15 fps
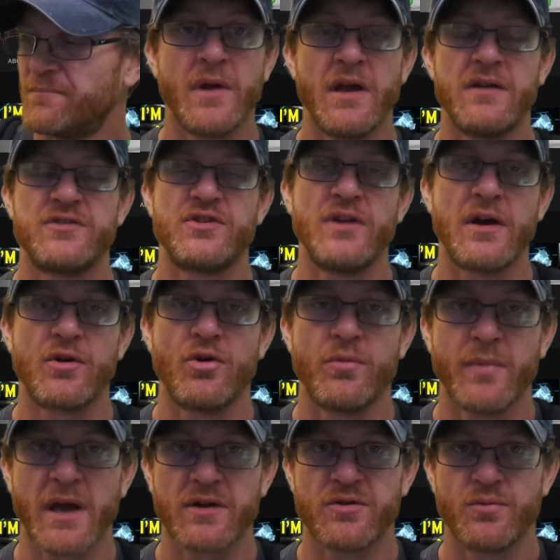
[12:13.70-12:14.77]
So now going
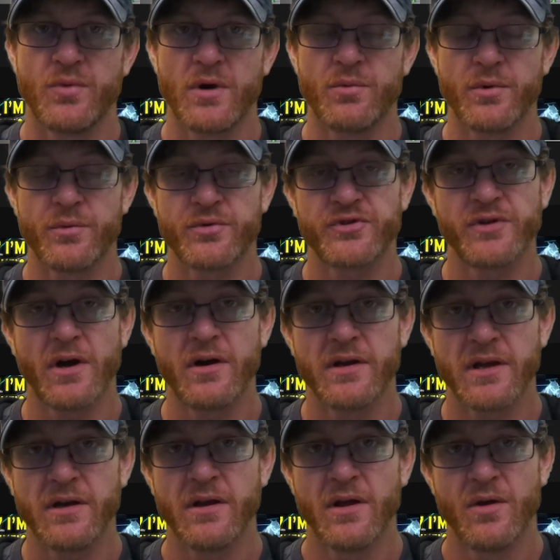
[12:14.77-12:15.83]
back to where we were
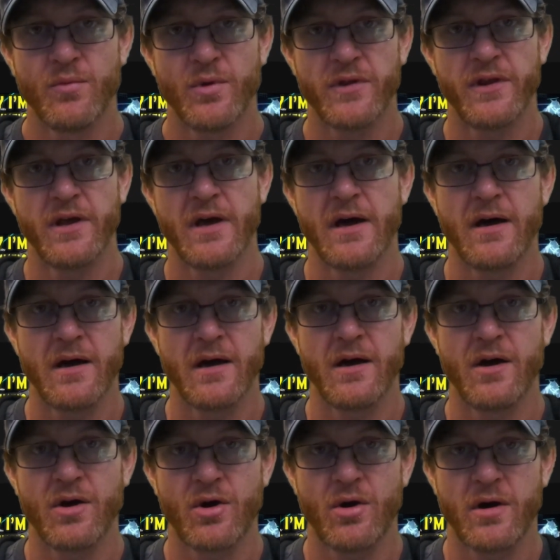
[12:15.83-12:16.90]
started with the
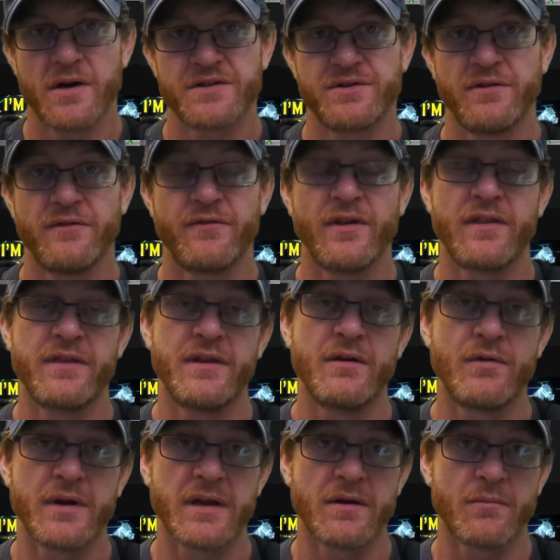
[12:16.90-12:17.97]
cost of
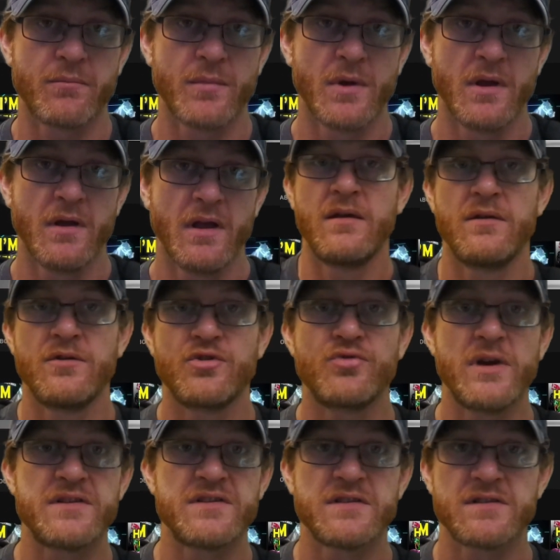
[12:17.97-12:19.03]
Ethereum
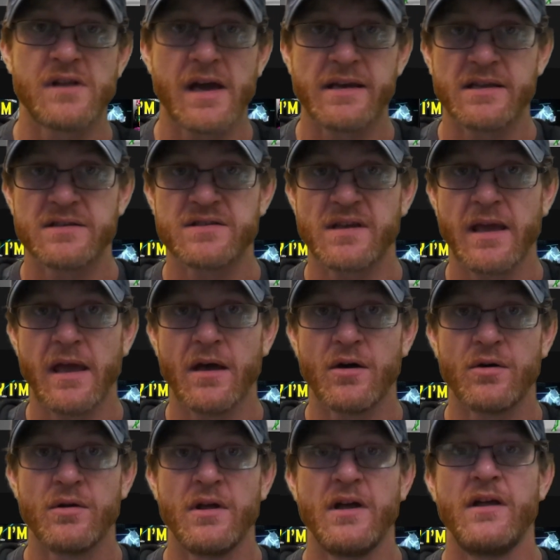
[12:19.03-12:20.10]
creates a sliding scale.
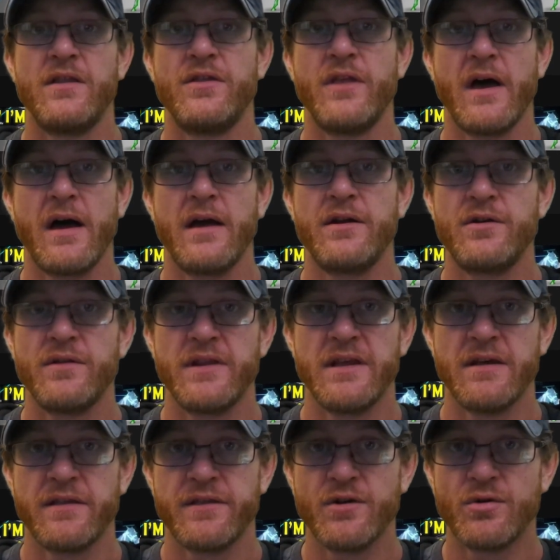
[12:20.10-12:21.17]
The higher the
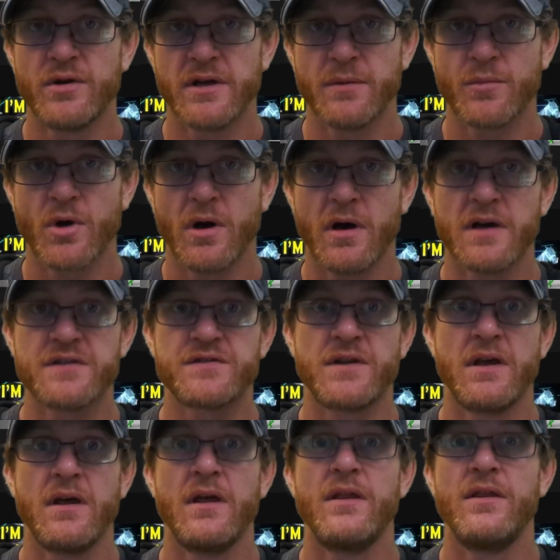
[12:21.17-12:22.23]
Ethereum cost,
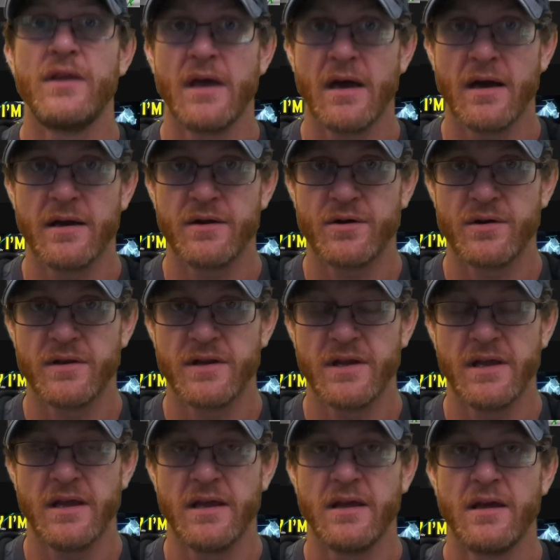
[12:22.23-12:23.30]
the higher
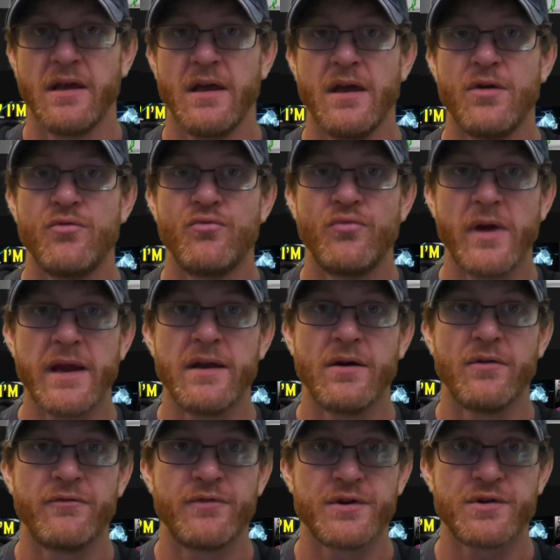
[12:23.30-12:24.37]
the rate
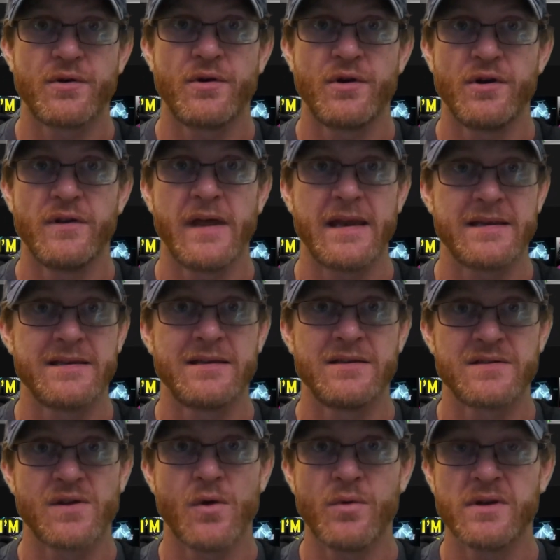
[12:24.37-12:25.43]
of return that
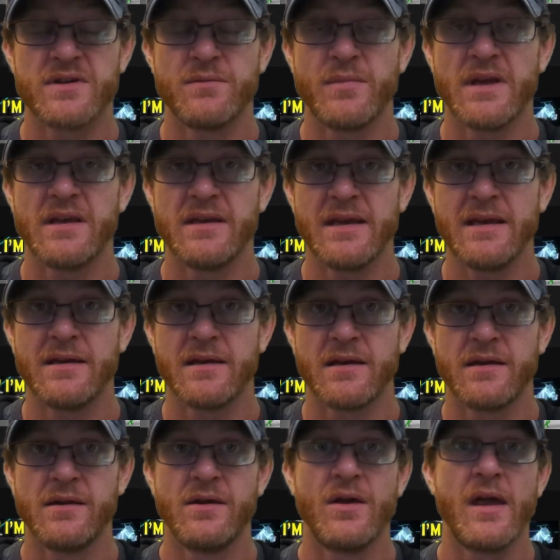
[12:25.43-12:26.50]
is going to be
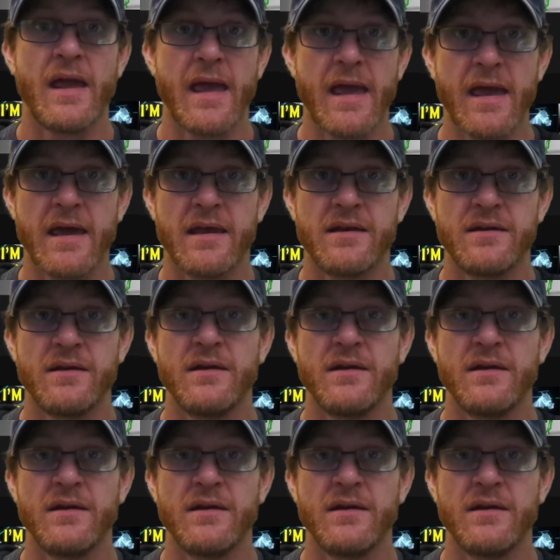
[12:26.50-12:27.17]
needed, and